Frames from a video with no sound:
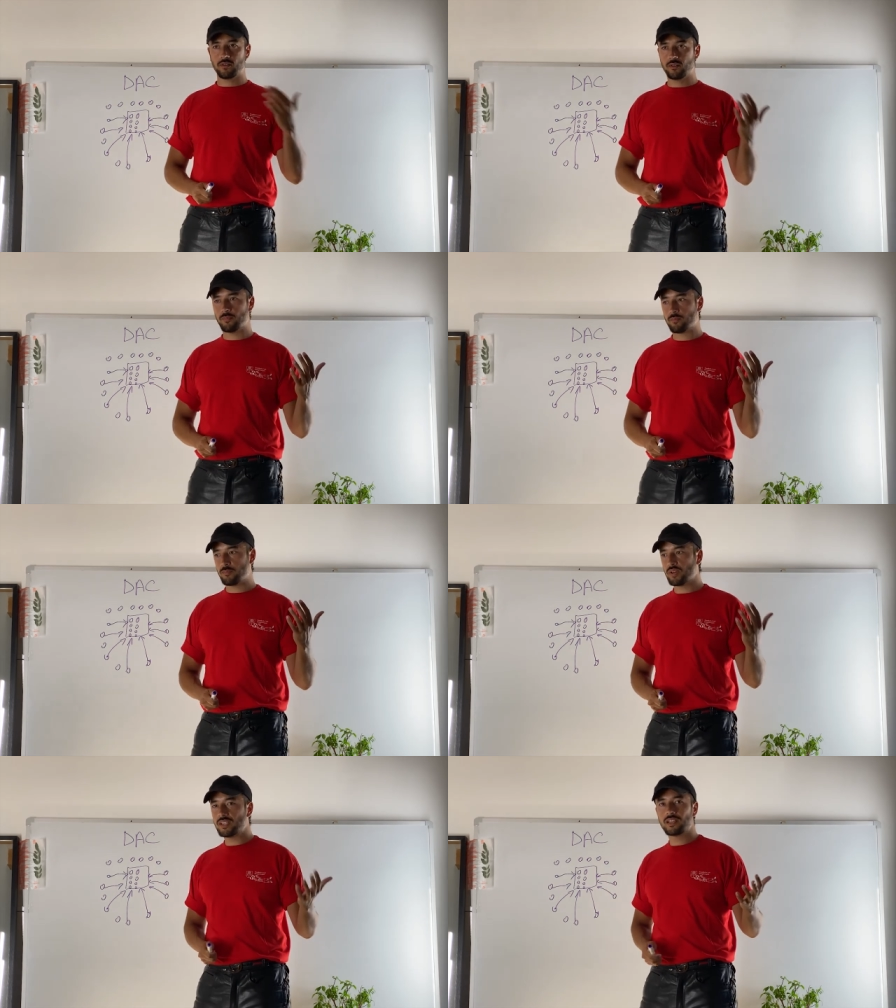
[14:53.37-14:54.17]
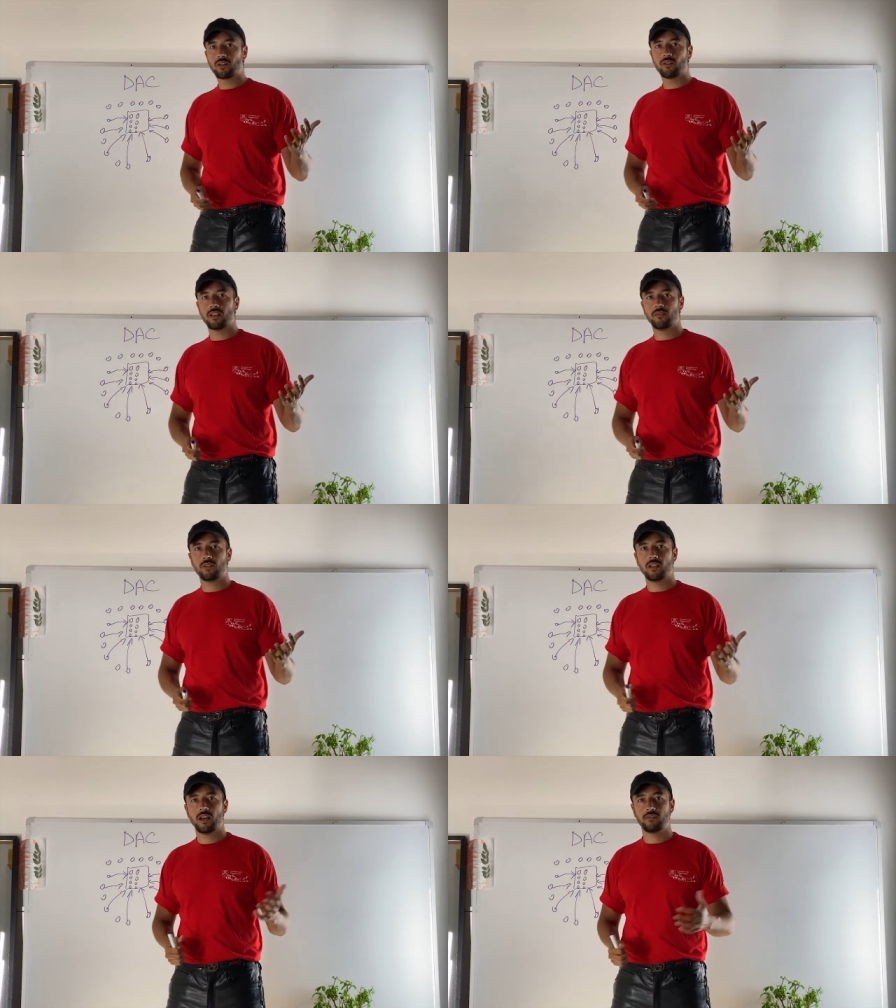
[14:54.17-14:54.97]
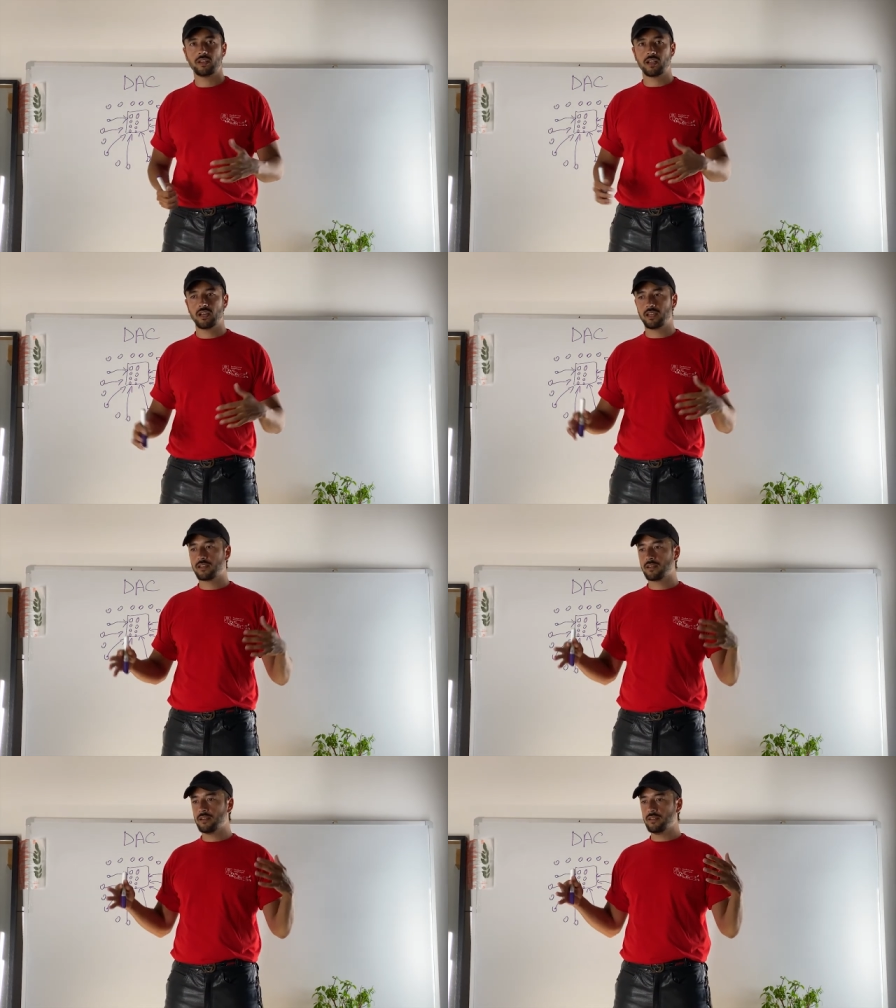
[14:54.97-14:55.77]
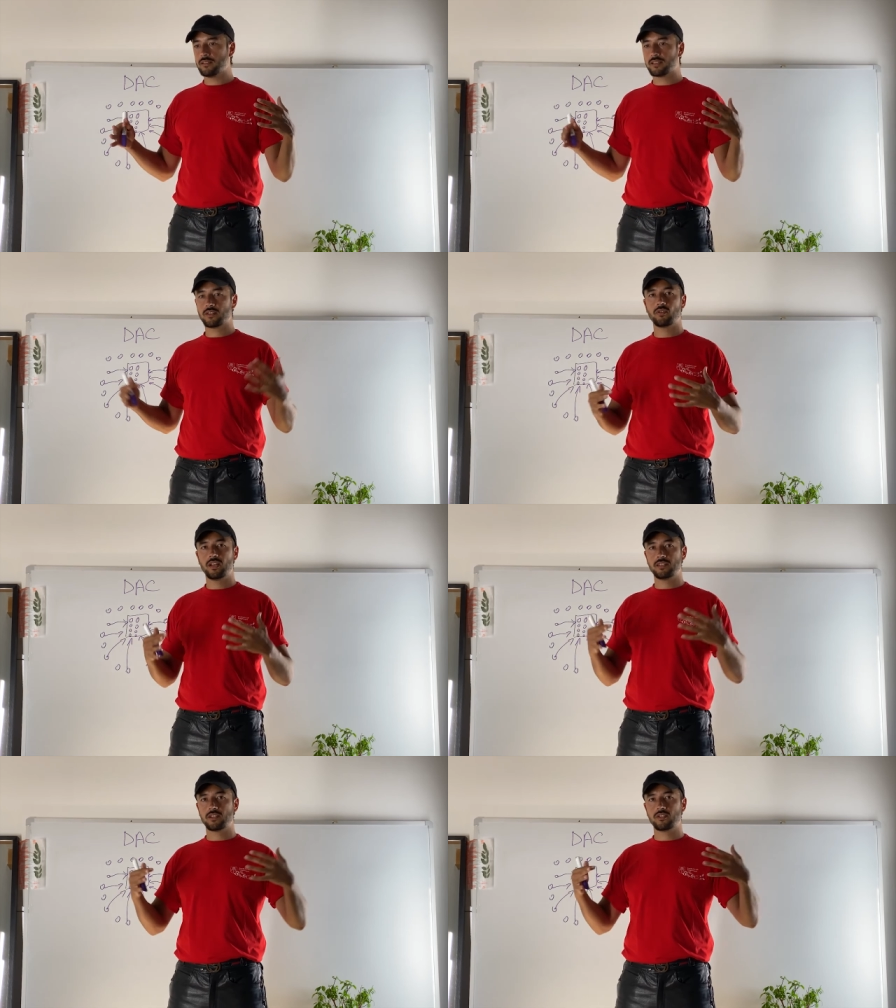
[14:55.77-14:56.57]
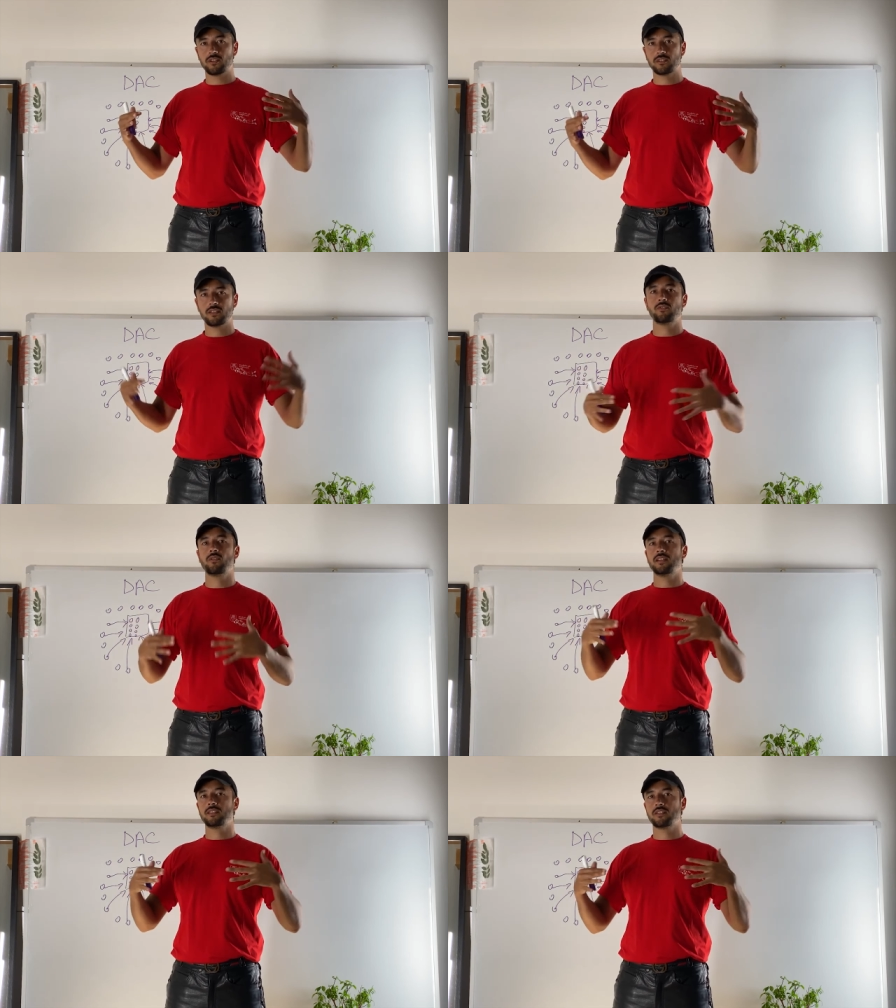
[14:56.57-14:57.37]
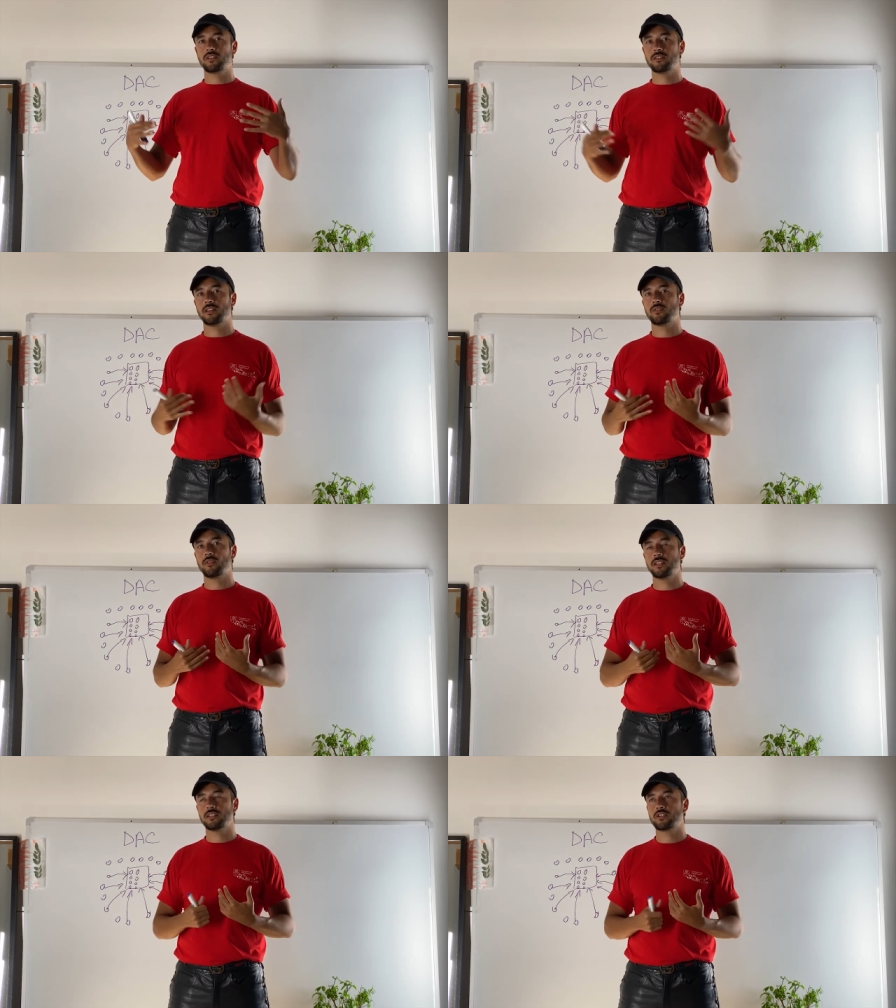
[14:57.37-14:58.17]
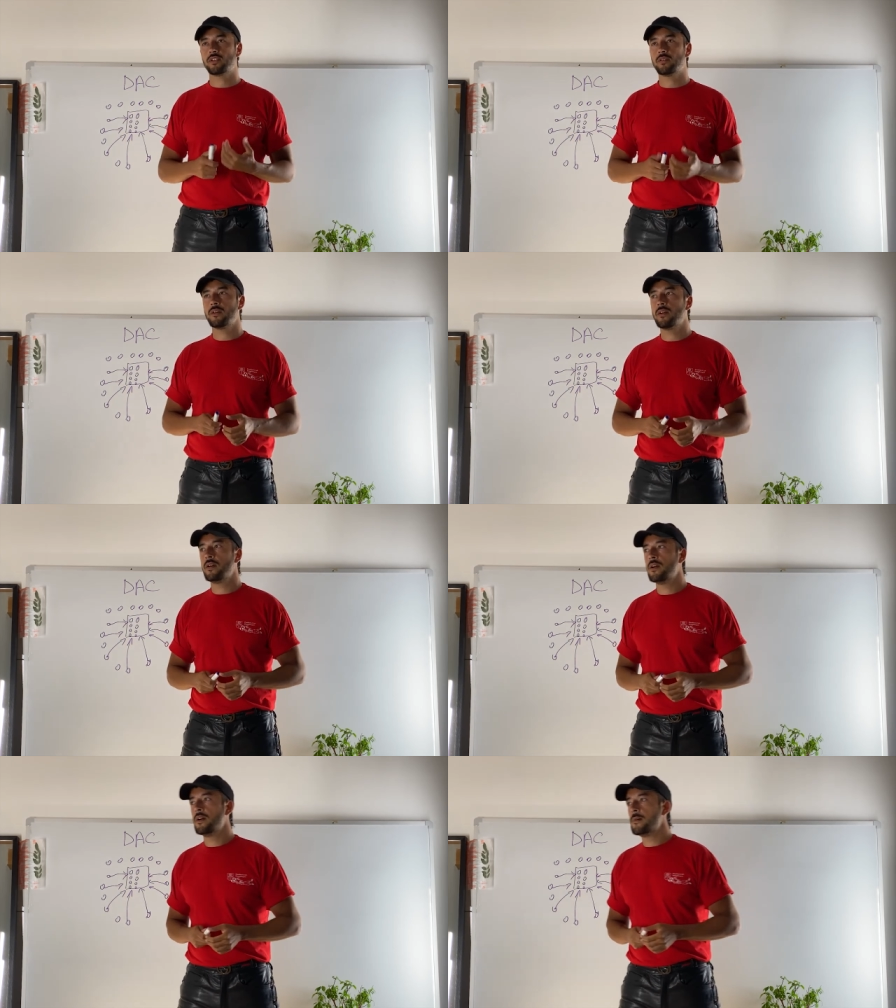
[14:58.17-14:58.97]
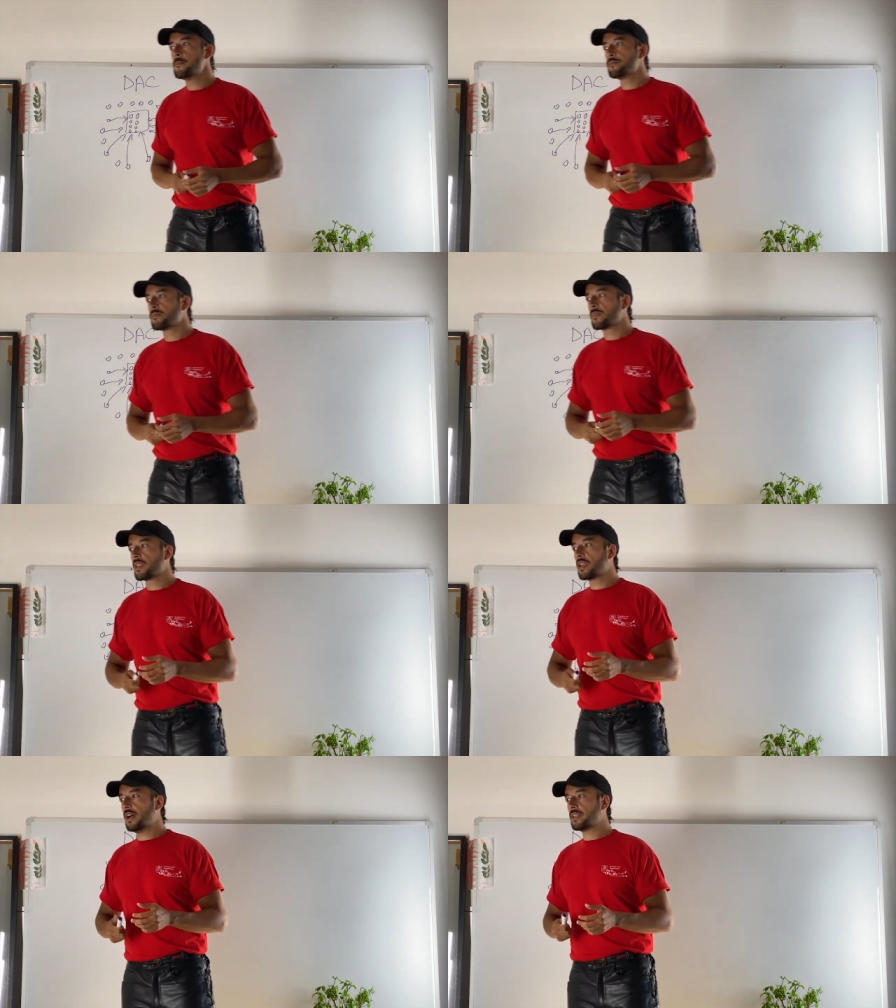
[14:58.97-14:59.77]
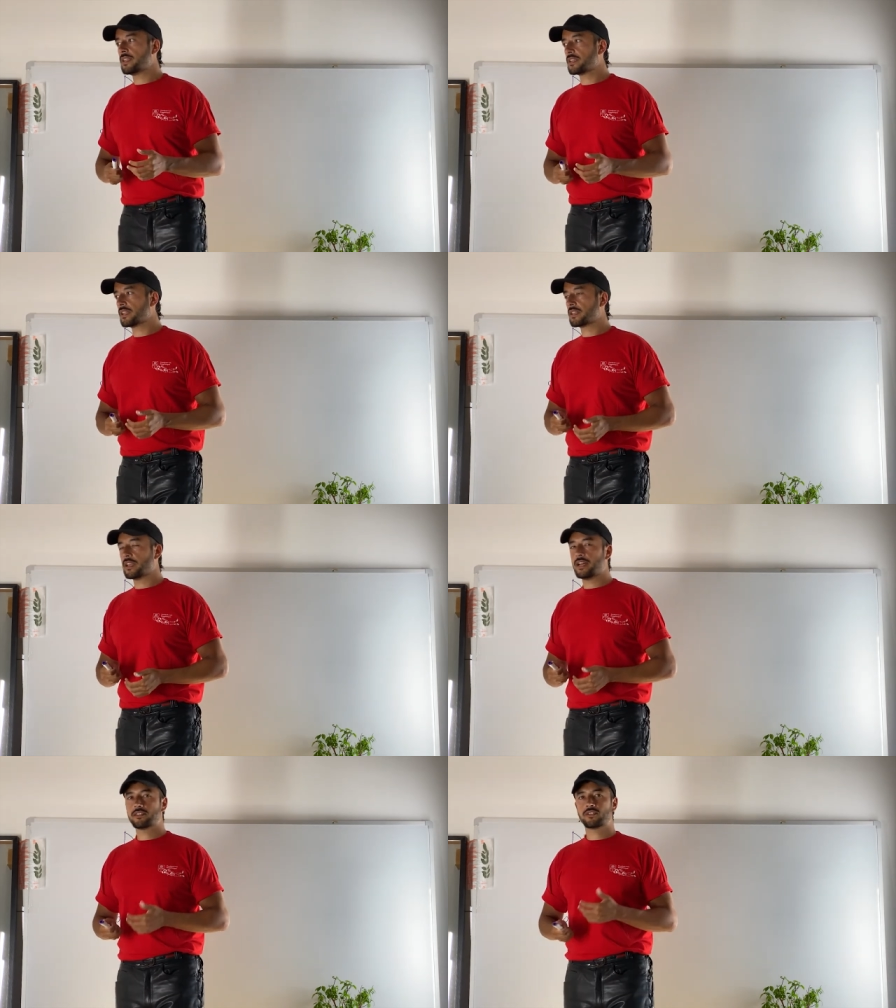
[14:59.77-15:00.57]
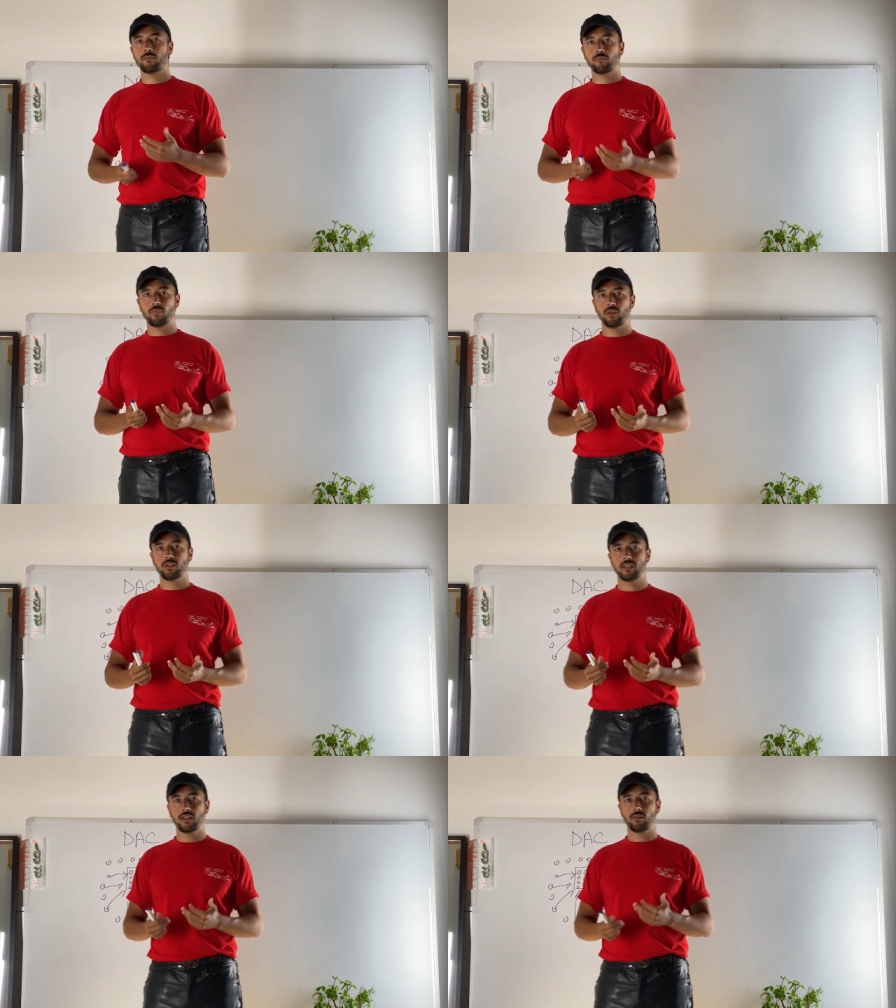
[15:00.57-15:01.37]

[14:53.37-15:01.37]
the political level, having like centralization, centralization, centralization. I think that at some point